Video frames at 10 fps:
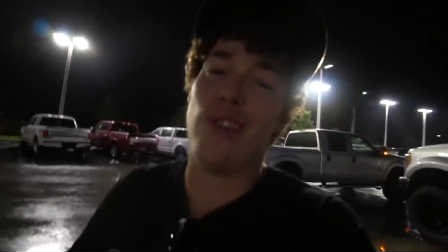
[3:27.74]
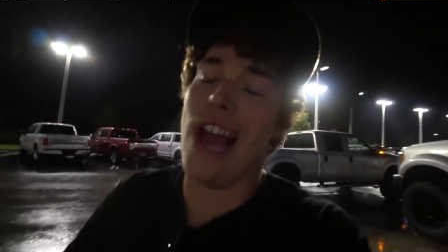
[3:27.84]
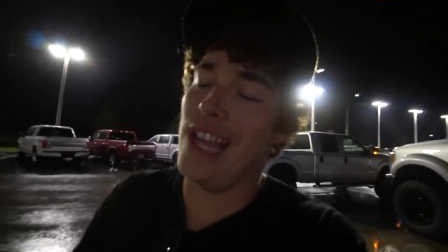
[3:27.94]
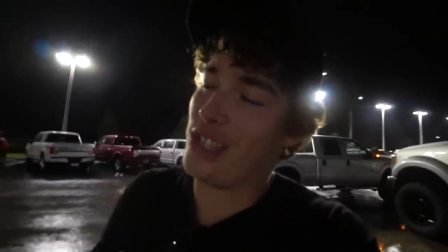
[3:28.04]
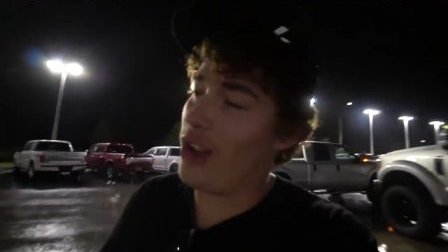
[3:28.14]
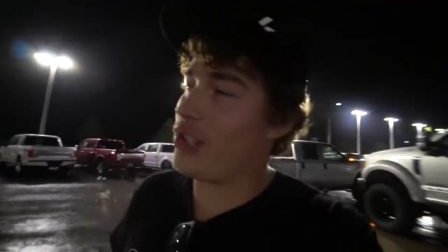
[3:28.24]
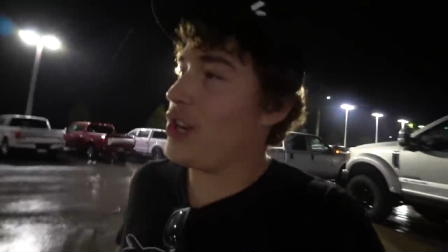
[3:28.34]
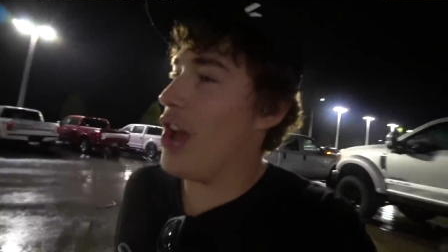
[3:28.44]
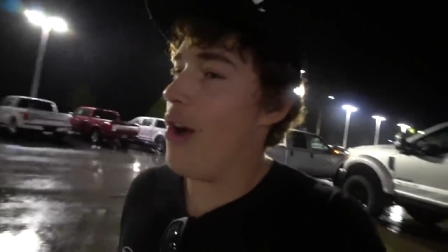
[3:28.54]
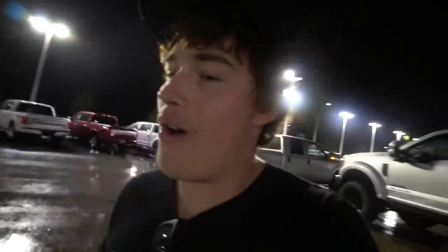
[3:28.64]
And you guys
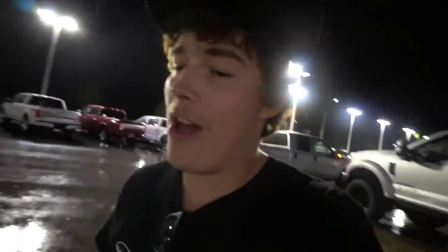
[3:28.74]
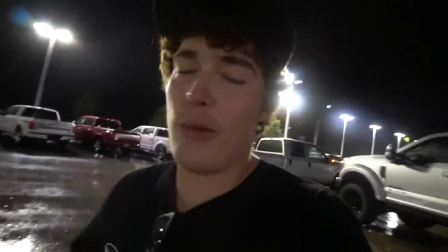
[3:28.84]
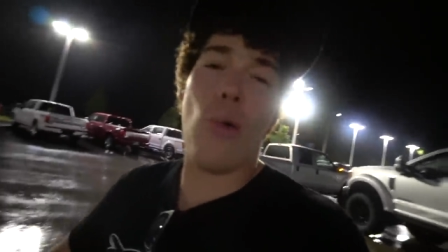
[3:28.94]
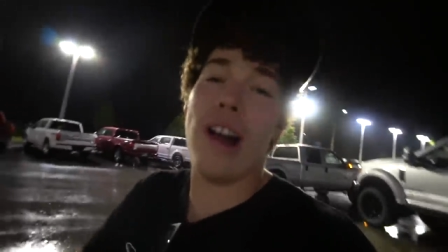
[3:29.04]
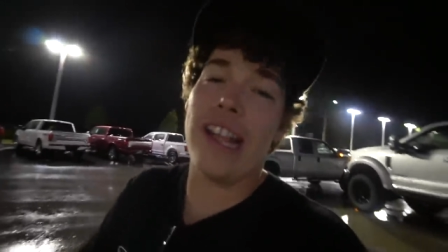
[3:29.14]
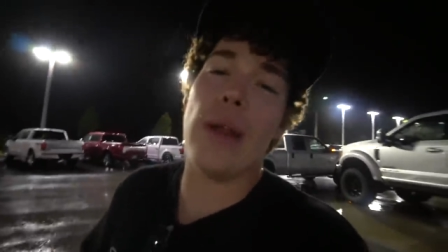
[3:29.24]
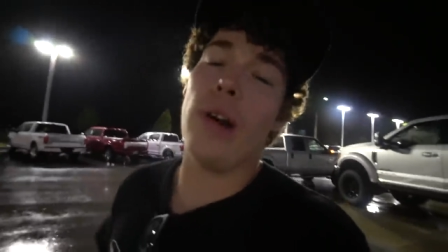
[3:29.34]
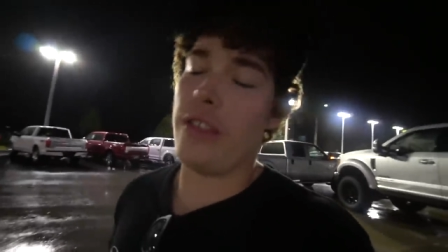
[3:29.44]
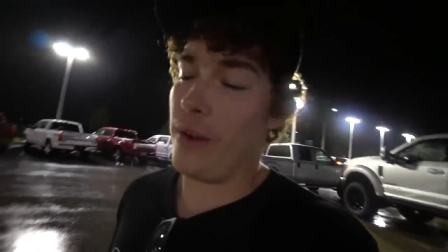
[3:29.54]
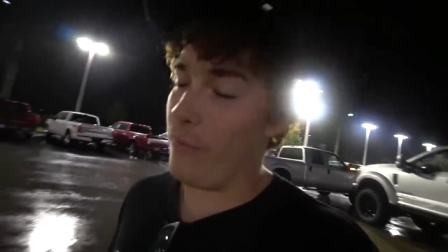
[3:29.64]
also know, I've been wanting to get
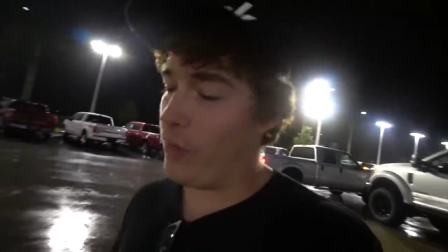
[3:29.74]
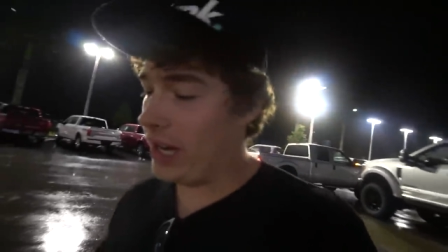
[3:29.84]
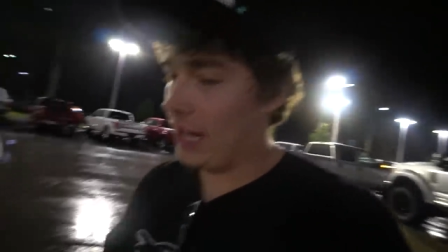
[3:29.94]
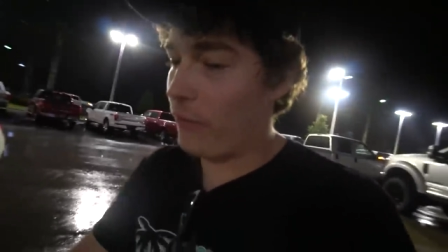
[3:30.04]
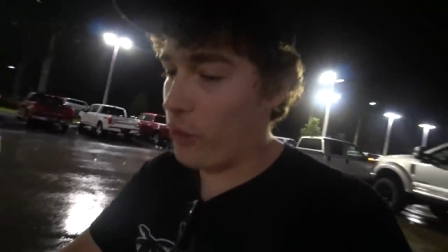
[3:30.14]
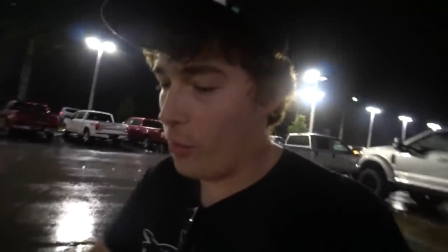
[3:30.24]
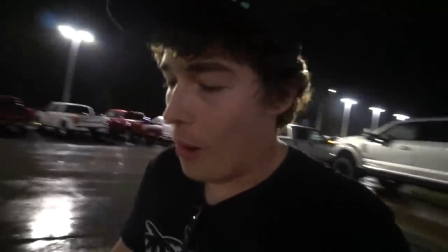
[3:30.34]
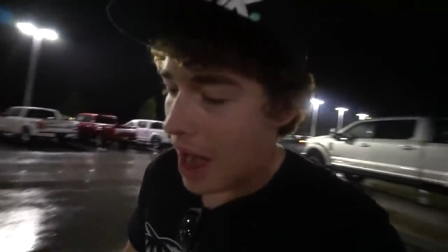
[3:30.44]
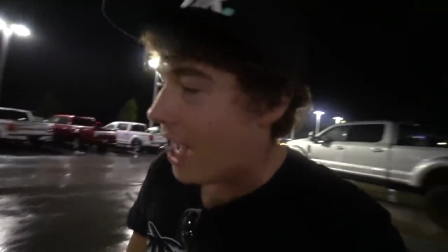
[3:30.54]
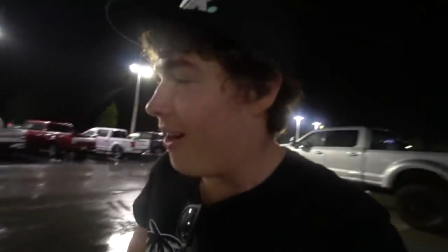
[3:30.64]
rid of the Infiniti for a
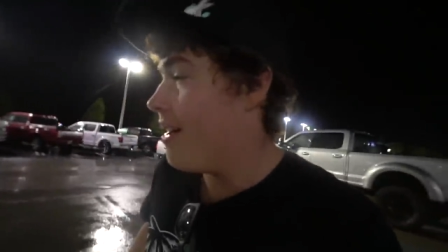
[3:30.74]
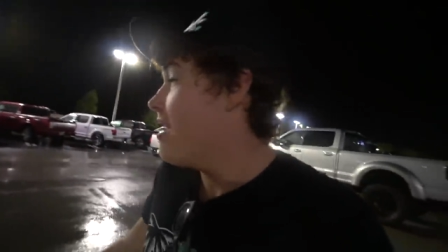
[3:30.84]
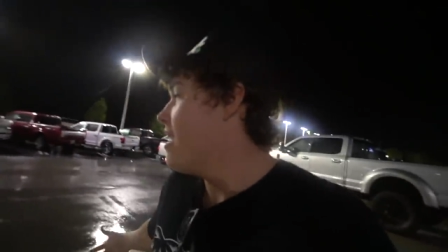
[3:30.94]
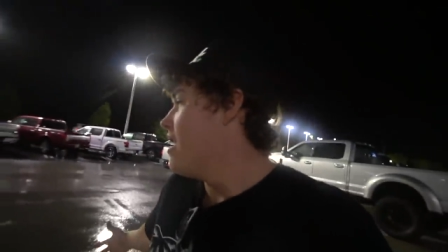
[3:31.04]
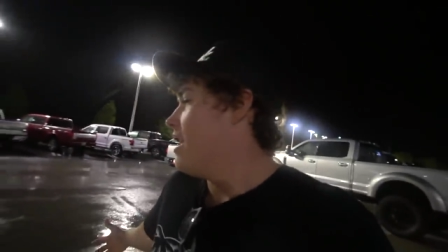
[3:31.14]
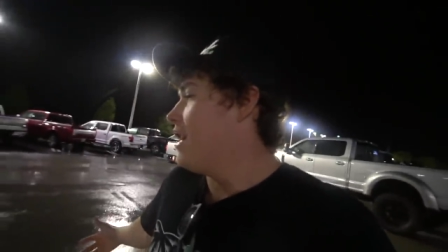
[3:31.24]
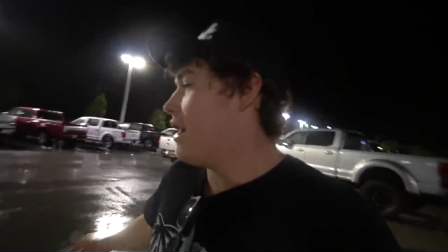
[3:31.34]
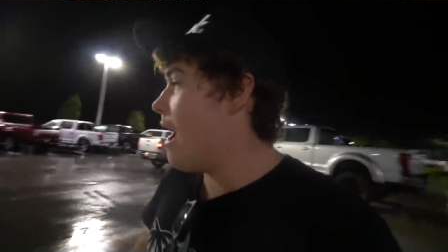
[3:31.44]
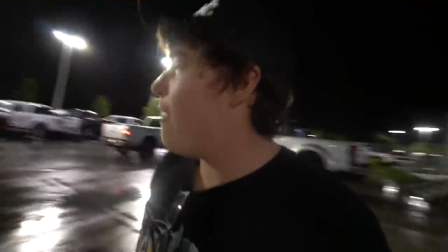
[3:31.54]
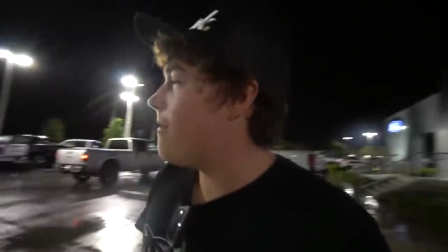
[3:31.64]
while.
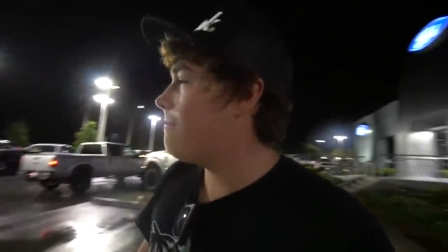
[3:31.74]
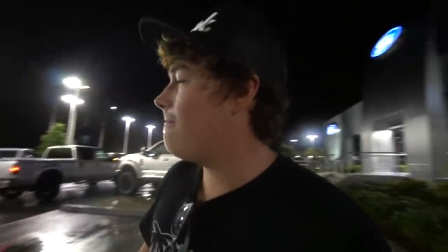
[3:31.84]
You know,